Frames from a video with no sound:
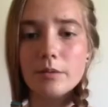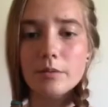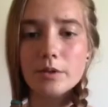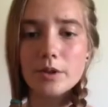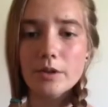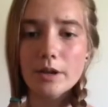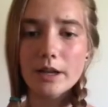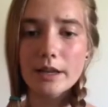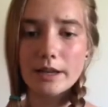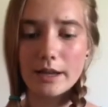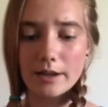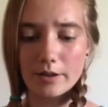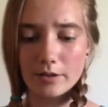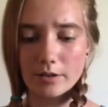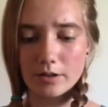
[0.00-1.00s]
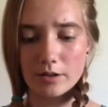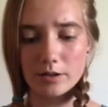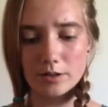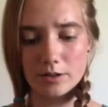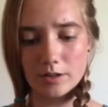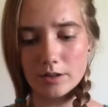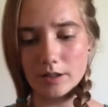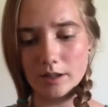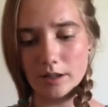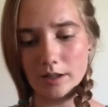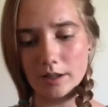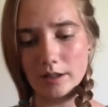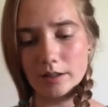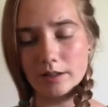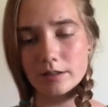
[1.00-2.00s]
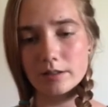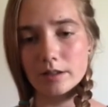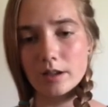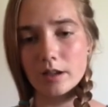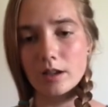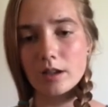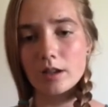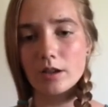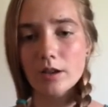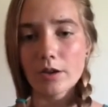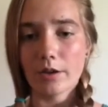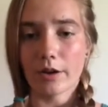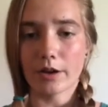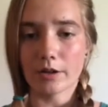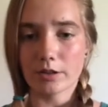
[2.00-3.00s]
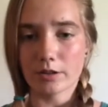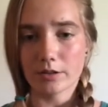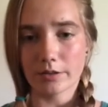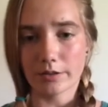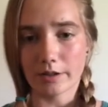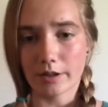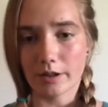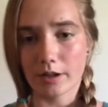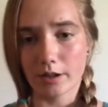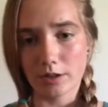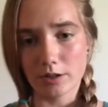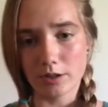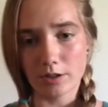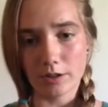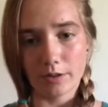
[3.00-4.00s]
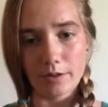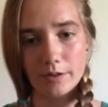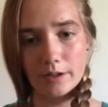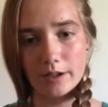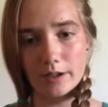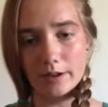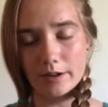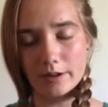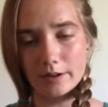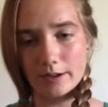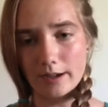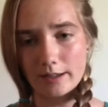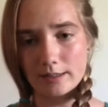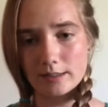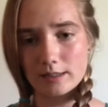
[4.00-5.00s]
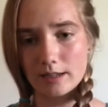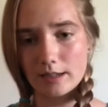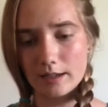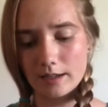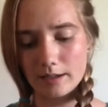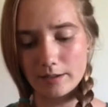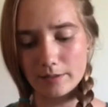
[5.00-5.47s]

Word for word: you get down to the ends, you are just going to hair elastic it.